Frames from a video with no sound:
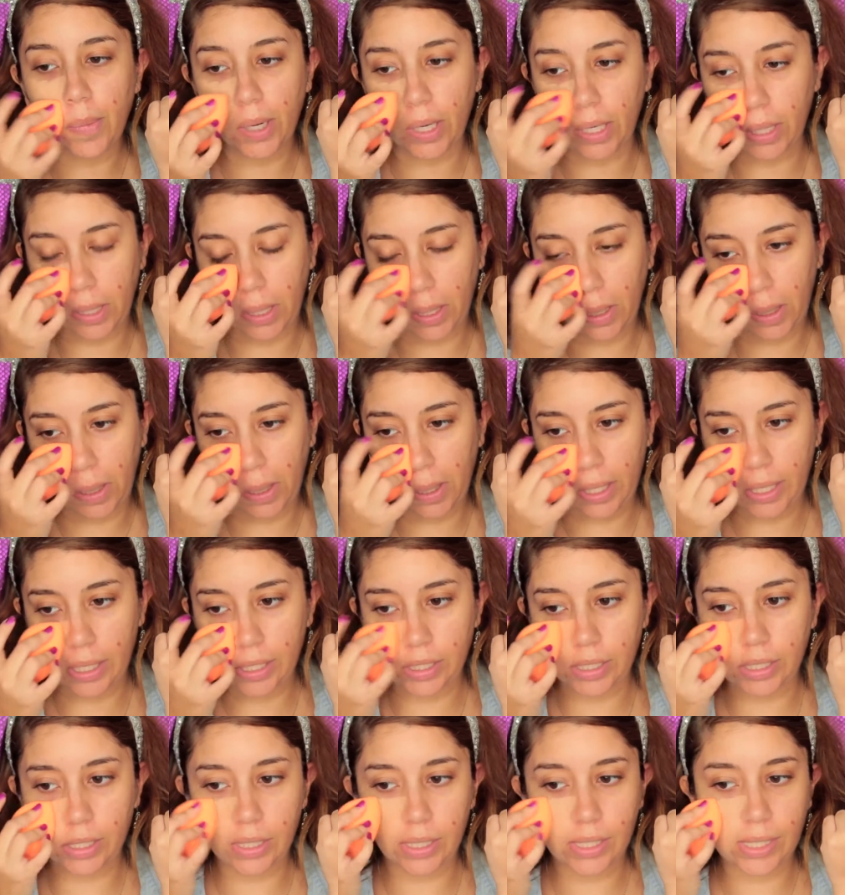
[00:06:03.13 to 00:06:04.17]
but
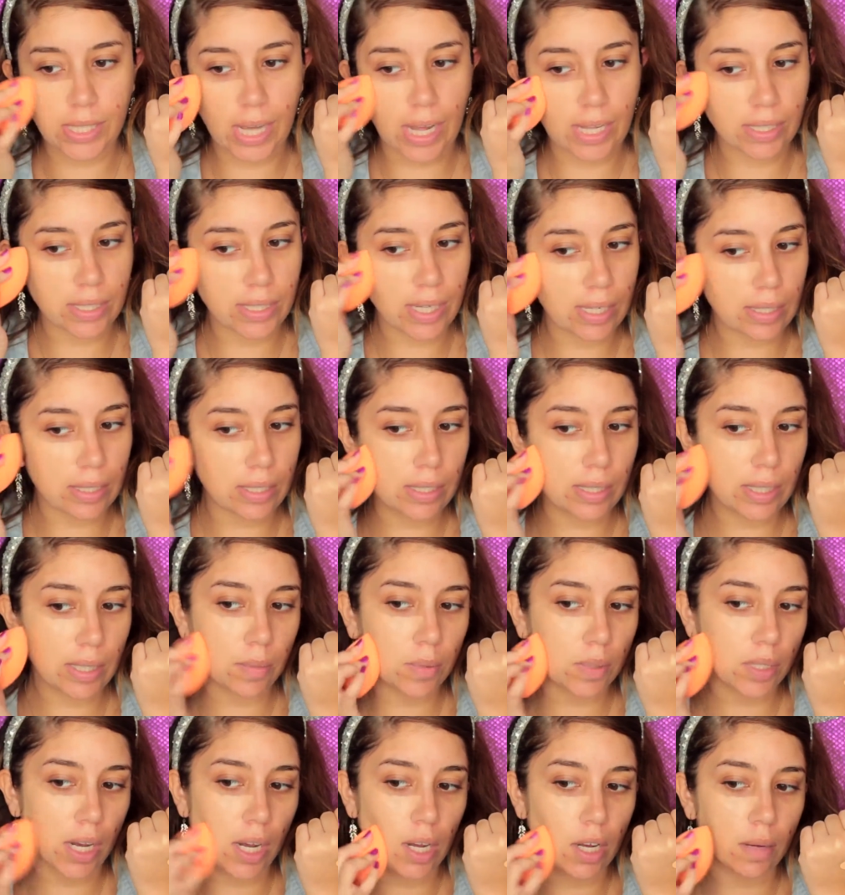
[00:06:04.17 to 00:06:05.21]
it's dense at the
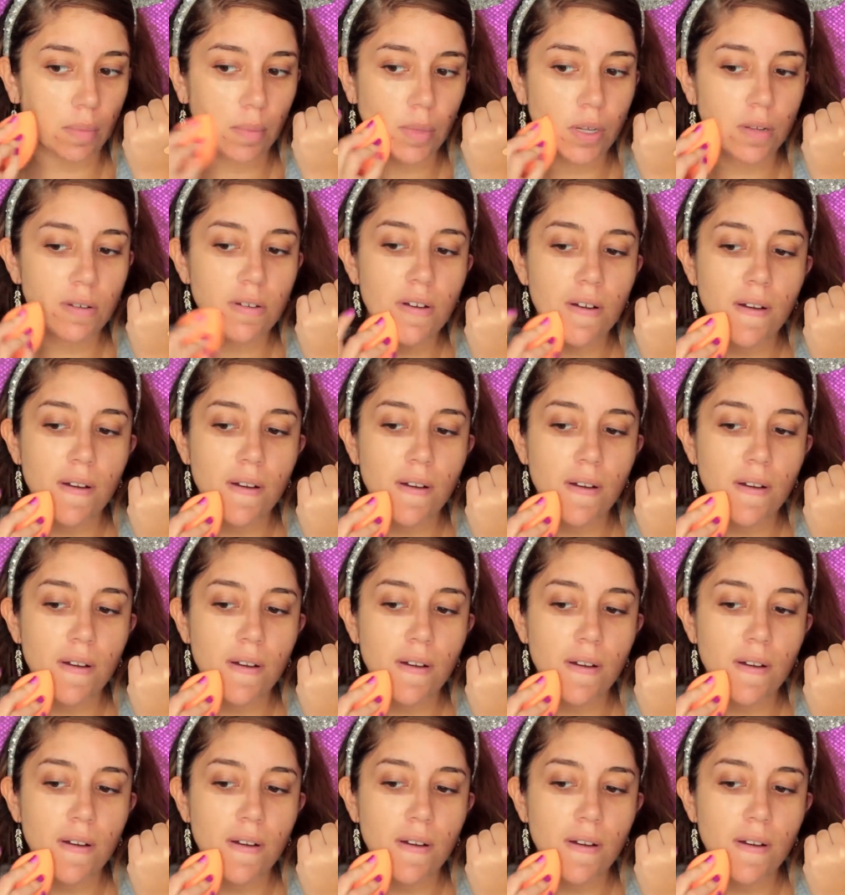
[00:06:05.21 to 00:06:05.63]
same time.